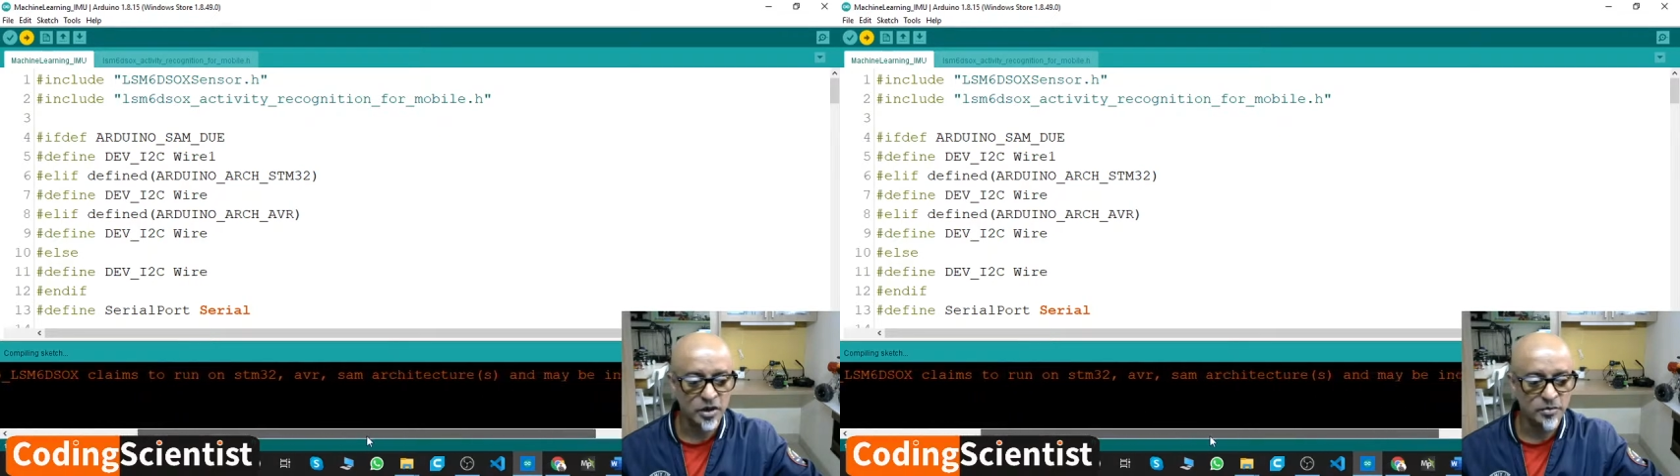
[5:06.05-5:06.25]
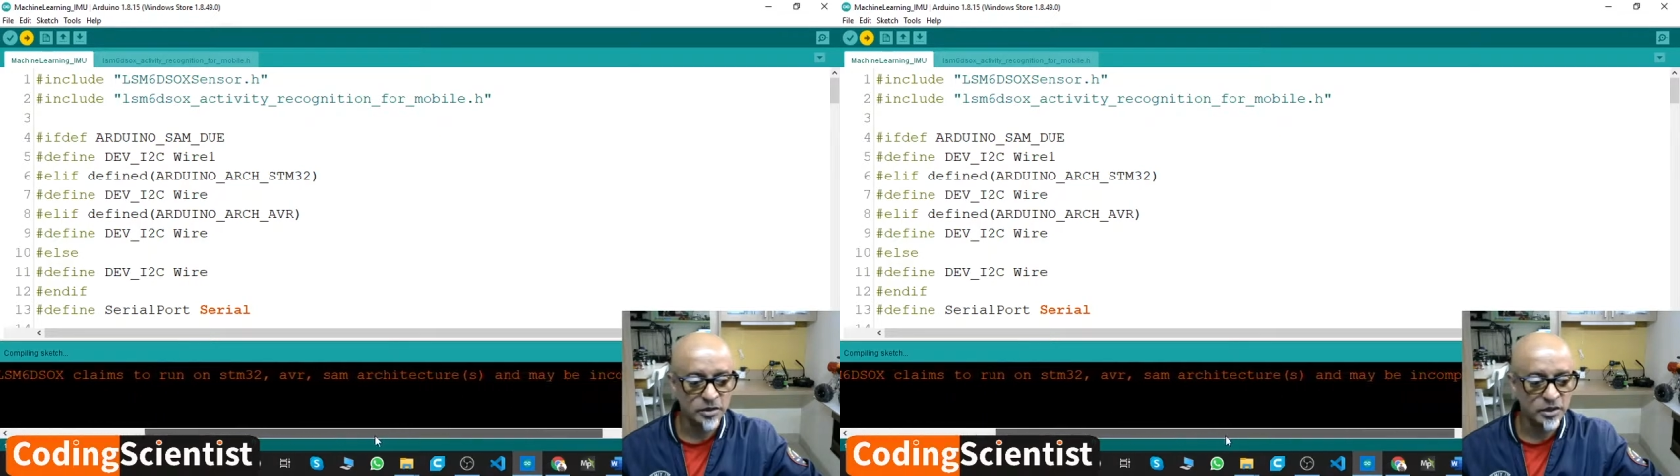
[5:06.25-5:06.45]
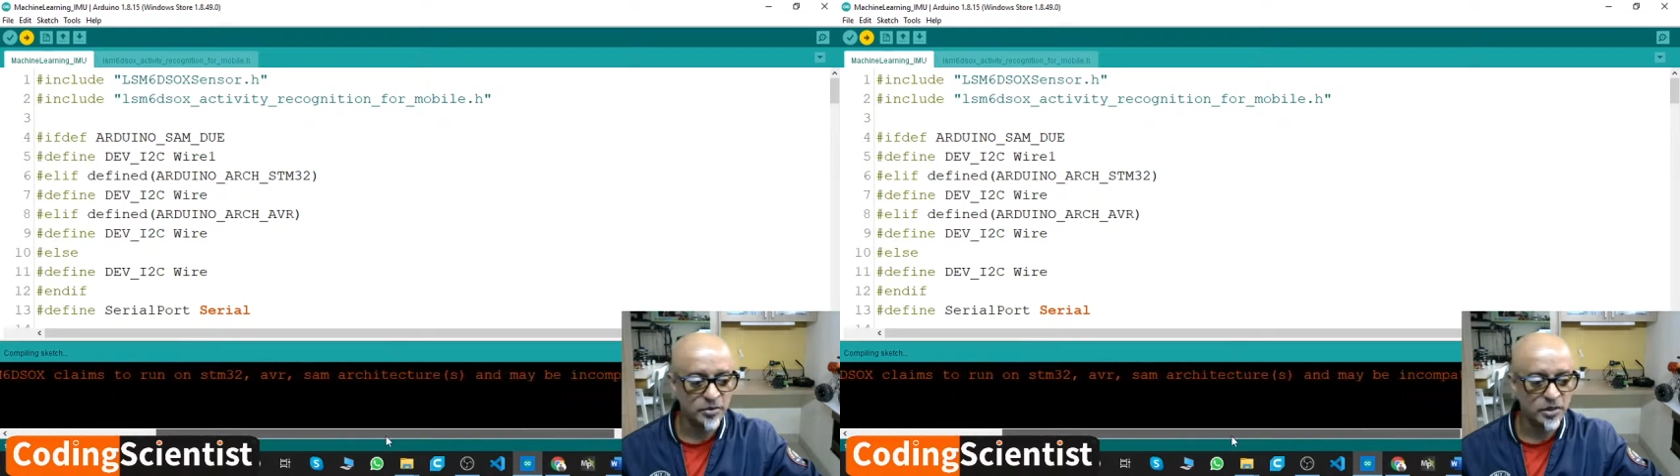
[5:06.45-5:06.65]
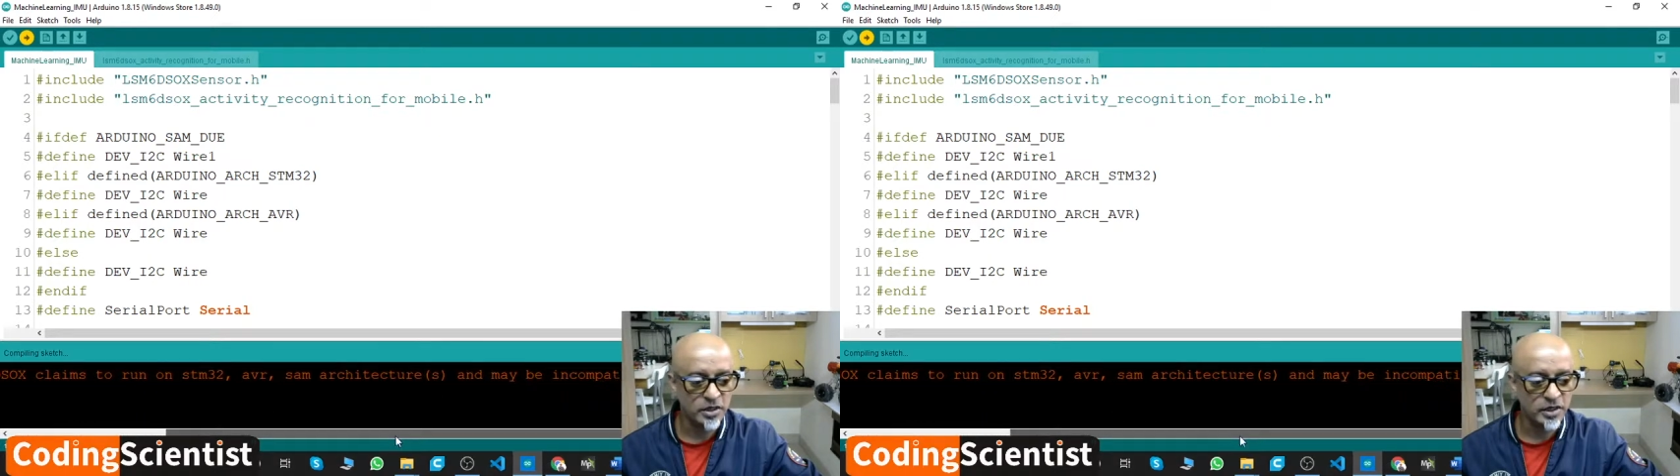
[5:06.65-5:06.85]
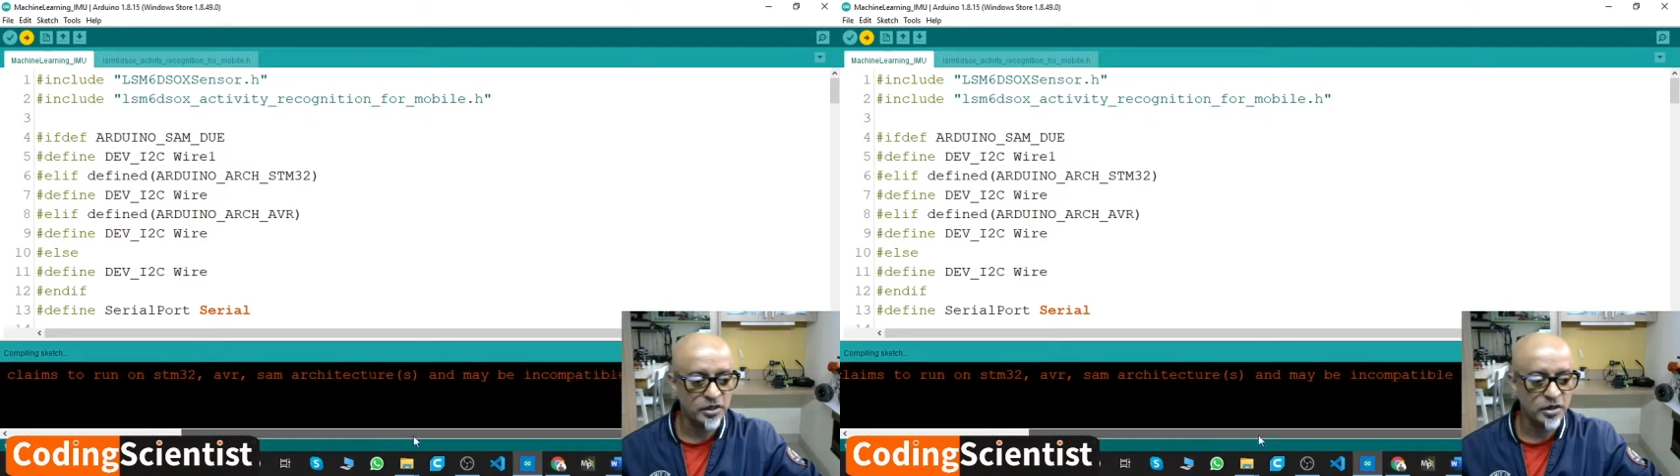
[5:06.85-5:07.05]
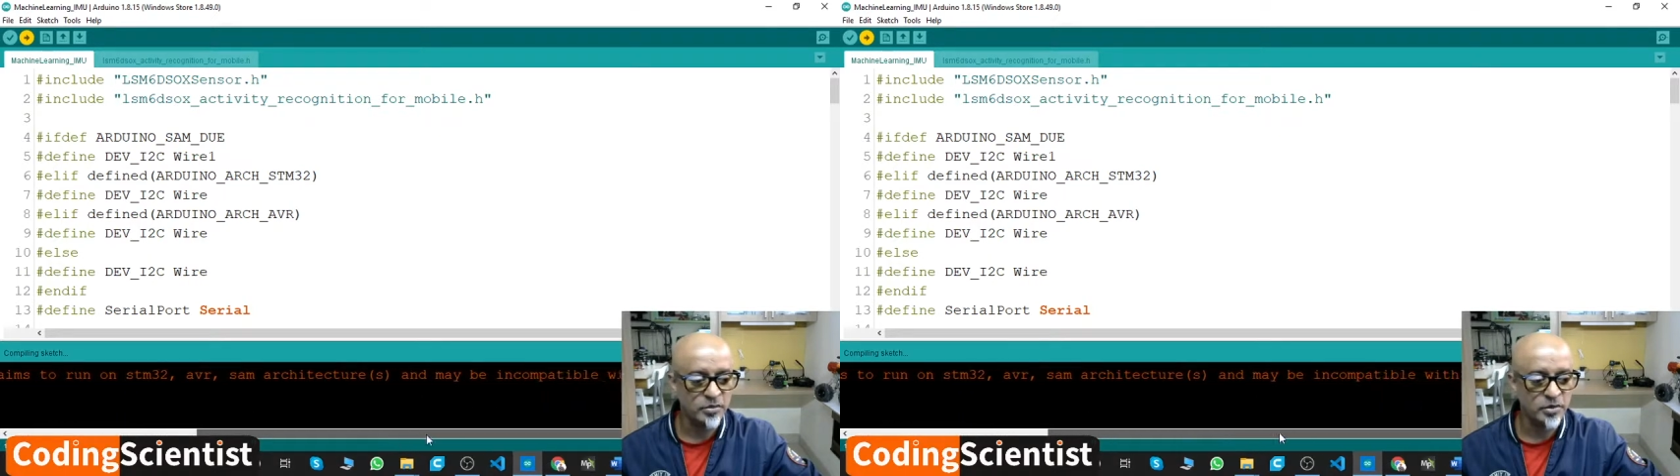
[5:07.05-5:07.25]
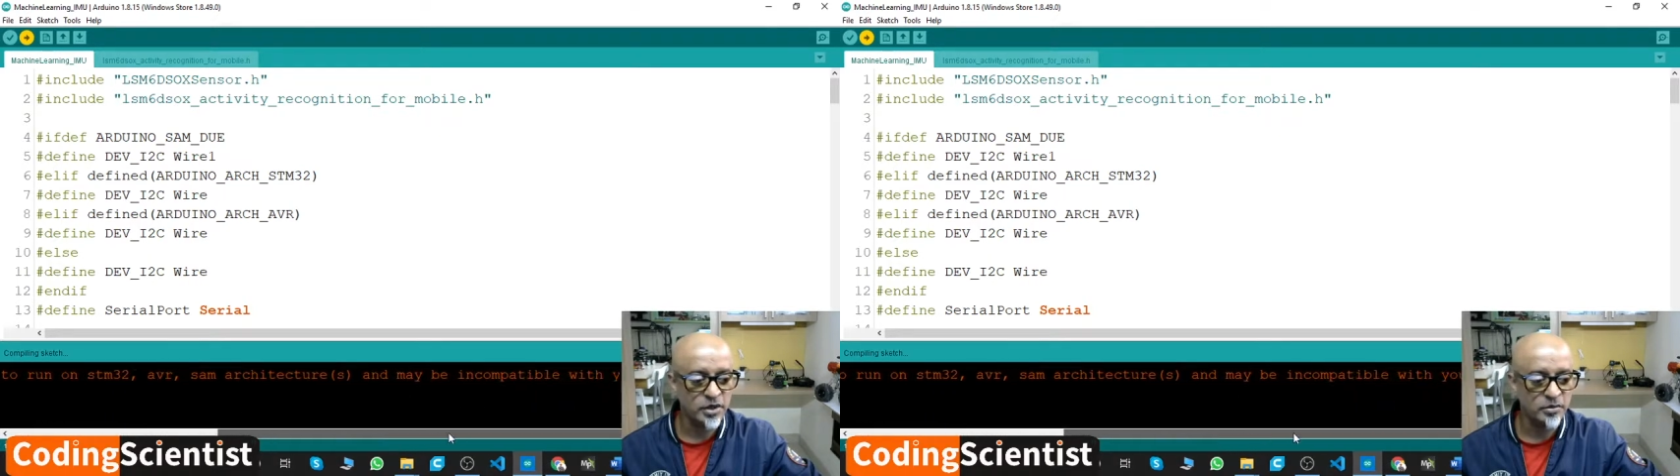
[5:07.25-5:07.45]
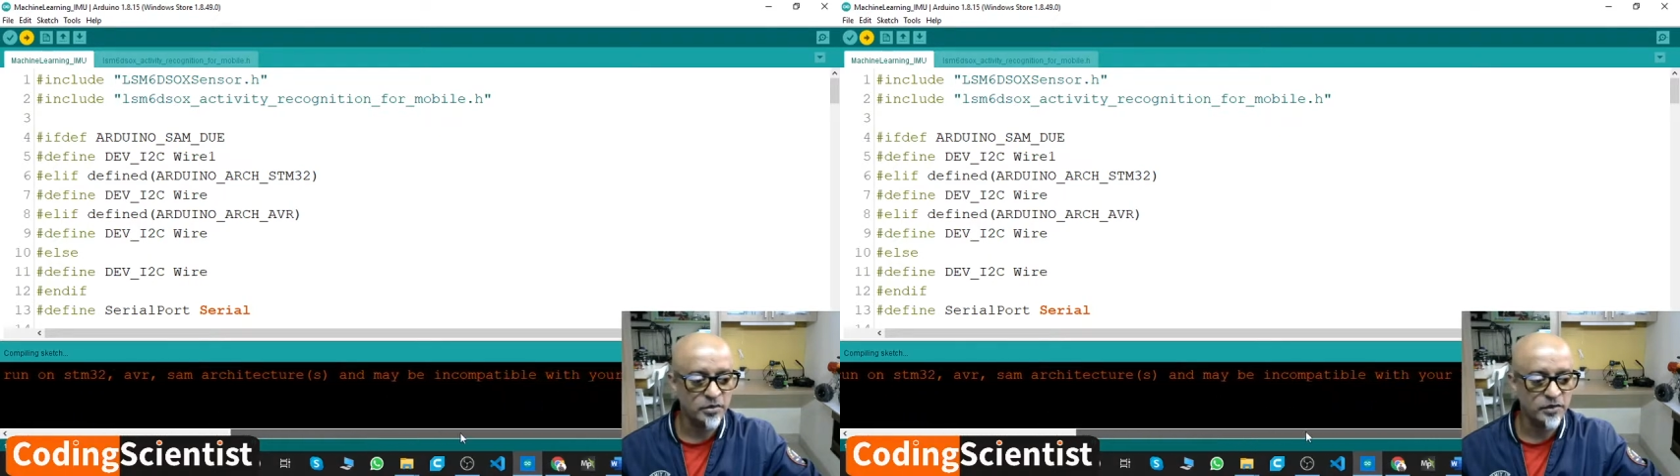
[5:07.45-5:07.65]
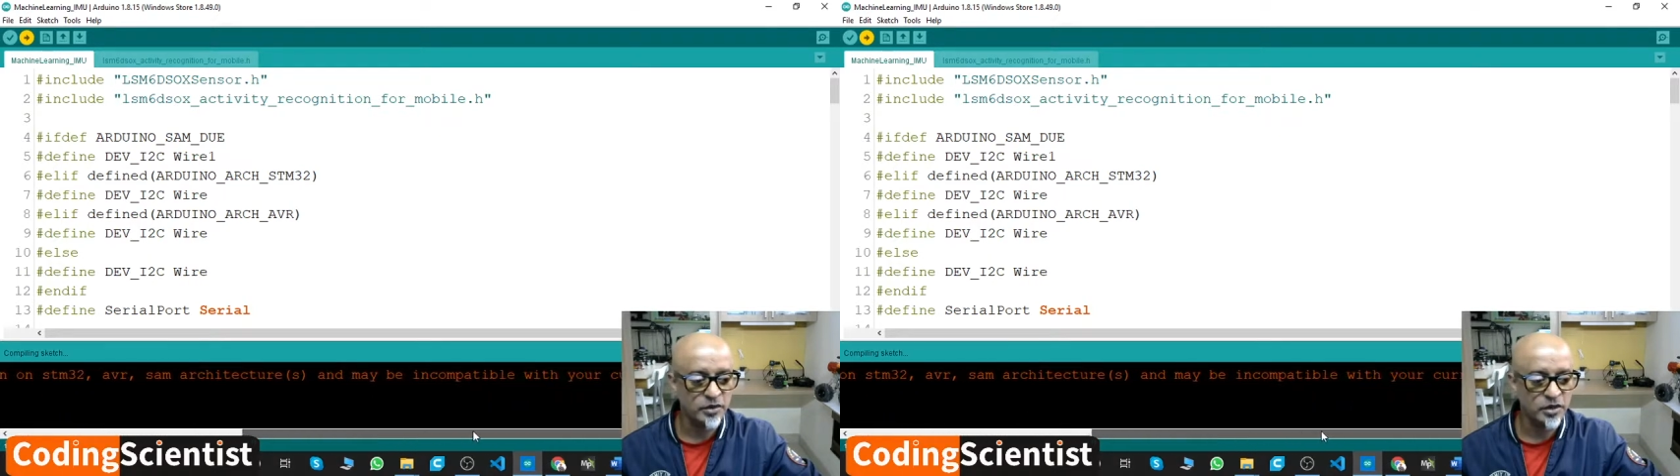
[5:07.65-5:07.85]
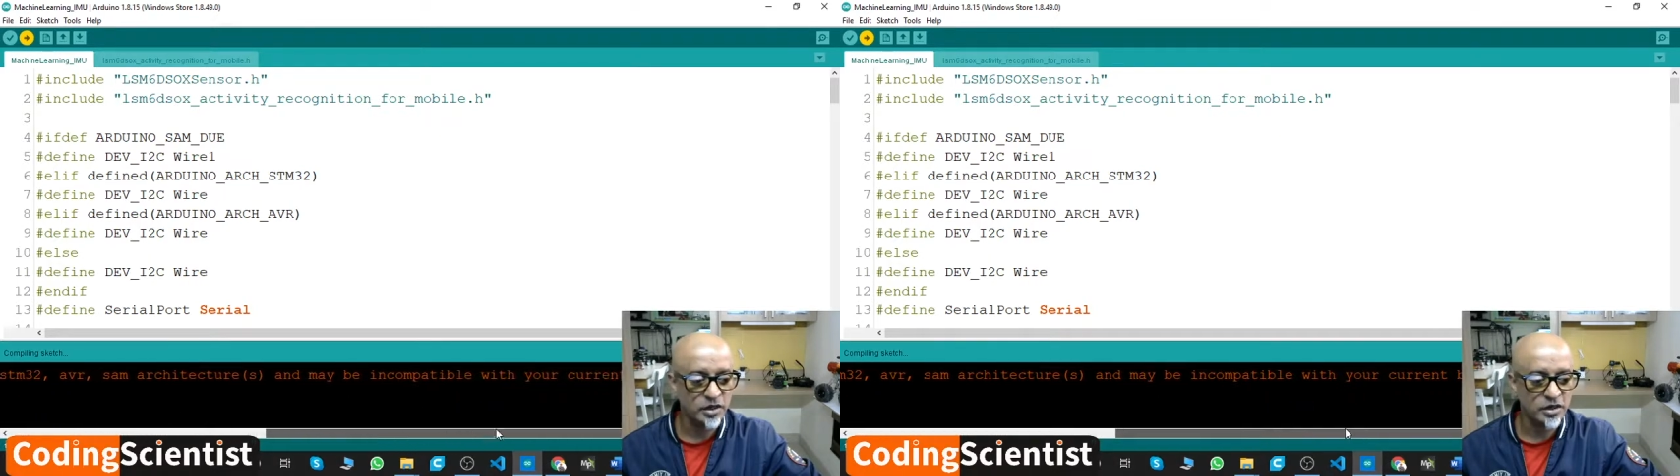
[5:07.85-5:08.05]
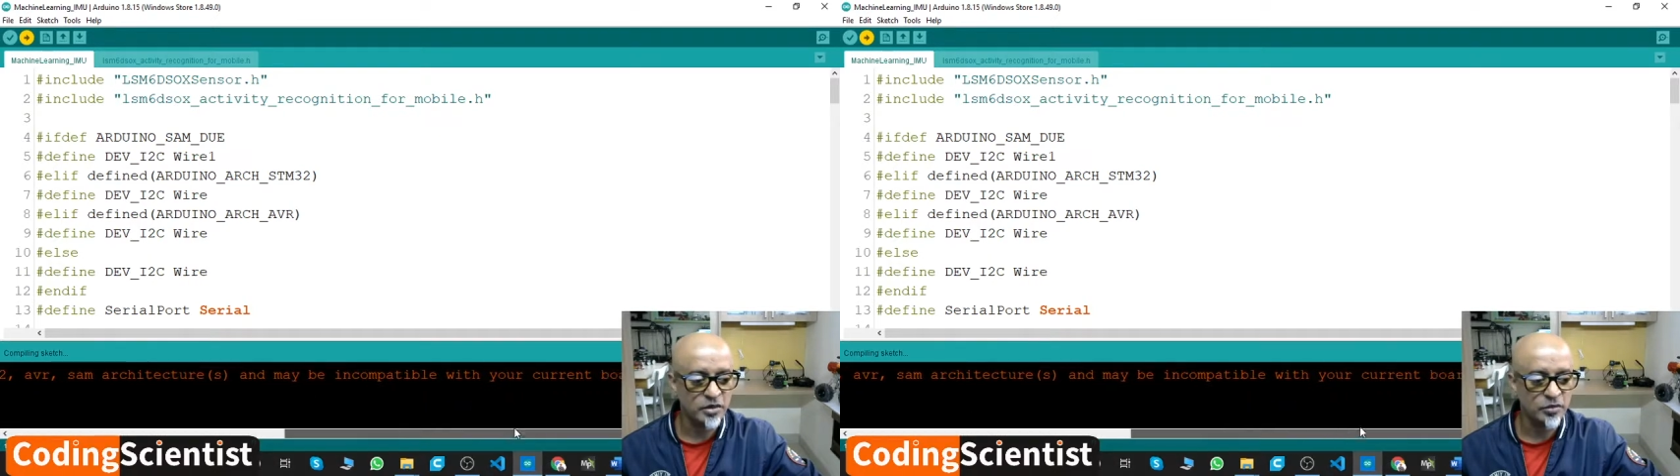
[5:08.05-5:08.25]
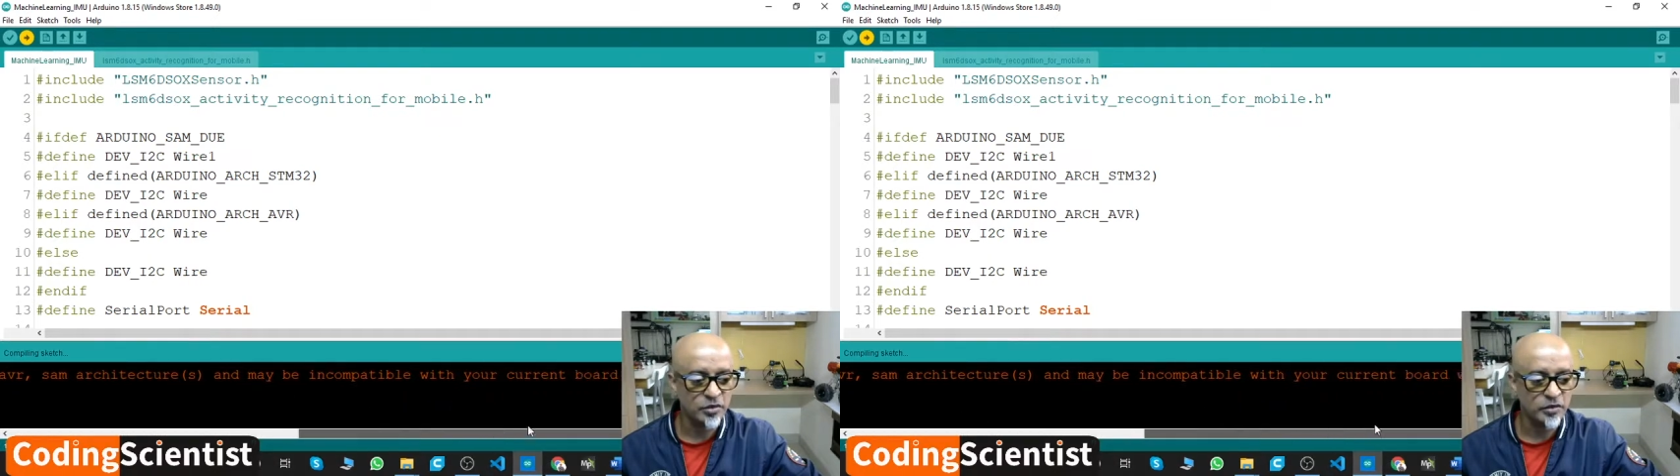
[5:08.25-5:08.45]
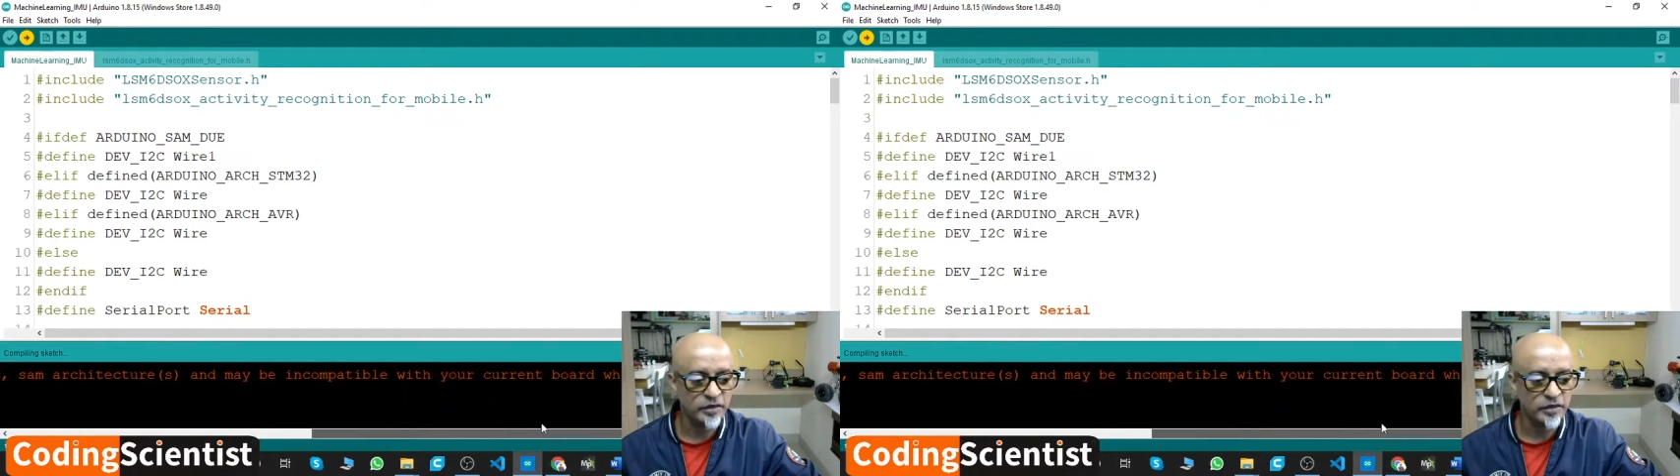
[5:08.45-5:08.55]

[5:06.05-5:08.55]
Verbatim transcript: incompatible with your current board,